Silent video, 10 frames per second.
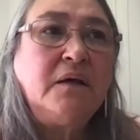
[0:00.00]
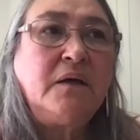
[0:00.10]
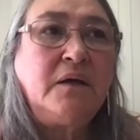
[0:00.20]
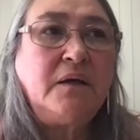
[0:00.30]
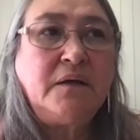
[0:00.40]

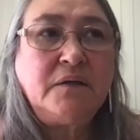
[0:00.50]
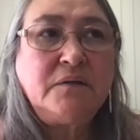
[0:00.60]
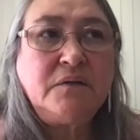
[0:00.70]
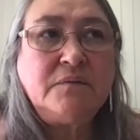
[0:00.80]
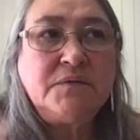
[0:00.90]
In
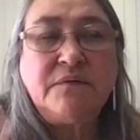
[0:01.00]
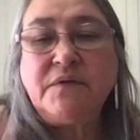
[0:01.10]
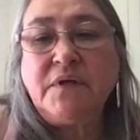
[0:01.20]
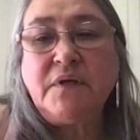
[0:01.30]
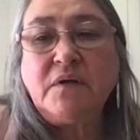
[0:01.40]
terms of
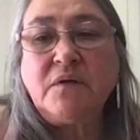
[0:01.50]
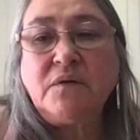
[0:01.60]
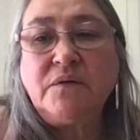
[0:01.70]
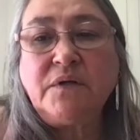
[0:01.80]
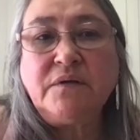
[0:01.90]
the
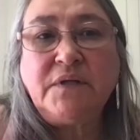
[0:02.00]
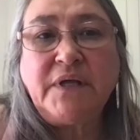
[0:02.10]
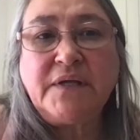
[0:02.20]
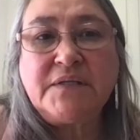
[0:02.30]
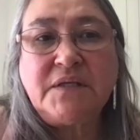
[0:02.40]
colonial
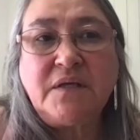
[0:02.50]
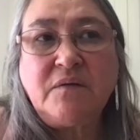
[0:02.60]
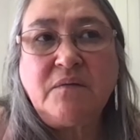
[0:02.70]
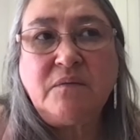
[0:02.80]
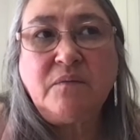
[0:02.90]

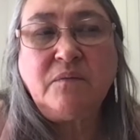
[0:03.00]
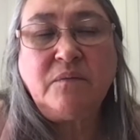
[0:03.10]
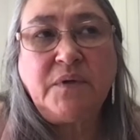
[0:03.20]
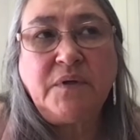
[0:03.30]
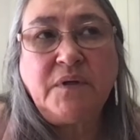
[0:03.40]
legacy,
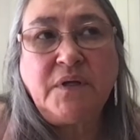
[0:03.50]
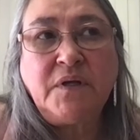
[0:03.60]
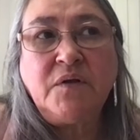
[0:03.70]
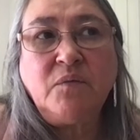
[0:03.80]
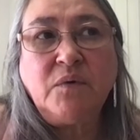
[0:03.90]

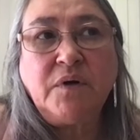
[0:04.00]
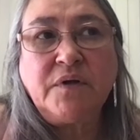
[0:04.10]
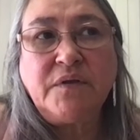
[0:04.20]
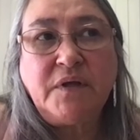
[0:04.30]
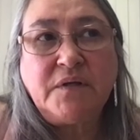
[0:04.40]
in the work
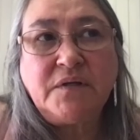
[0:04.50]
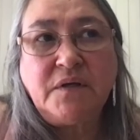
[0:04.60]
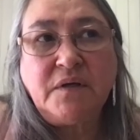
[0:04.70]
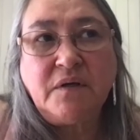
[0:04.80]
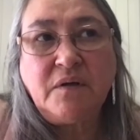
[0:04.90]

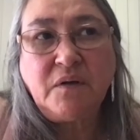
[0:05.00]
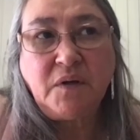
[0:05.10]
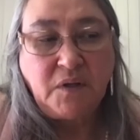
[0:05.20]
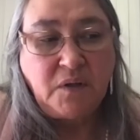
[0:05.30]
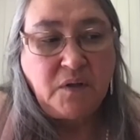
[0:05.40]
that
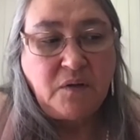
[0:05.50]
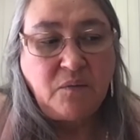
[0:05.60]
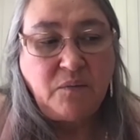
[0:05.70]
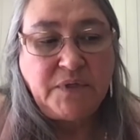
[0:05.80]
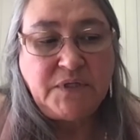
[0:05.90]

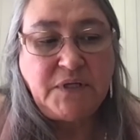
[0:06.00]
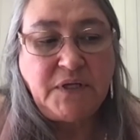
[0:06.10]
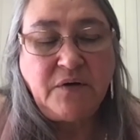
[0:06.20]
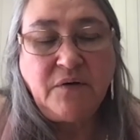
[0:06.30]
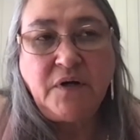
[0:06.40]
we did
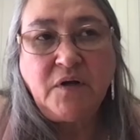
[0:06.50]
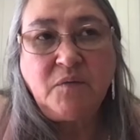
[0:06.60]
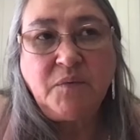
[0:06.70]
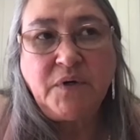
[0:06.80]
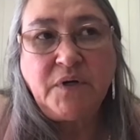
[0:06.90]
here in
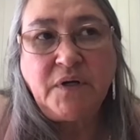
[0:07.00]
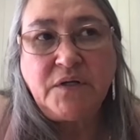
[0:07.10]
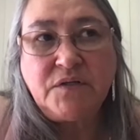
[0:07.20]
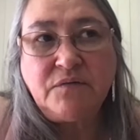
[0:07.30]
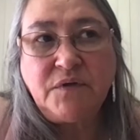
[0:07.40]
Alberta,
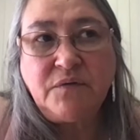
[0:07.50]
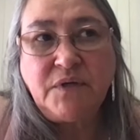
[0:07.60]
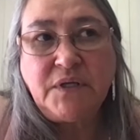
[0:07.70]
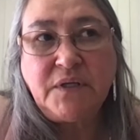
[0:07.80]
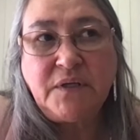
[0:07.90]

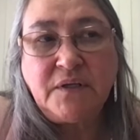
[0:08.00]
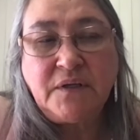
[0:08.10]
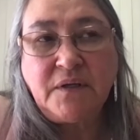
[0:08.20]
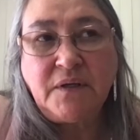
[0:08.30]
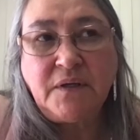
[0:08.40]
interviewing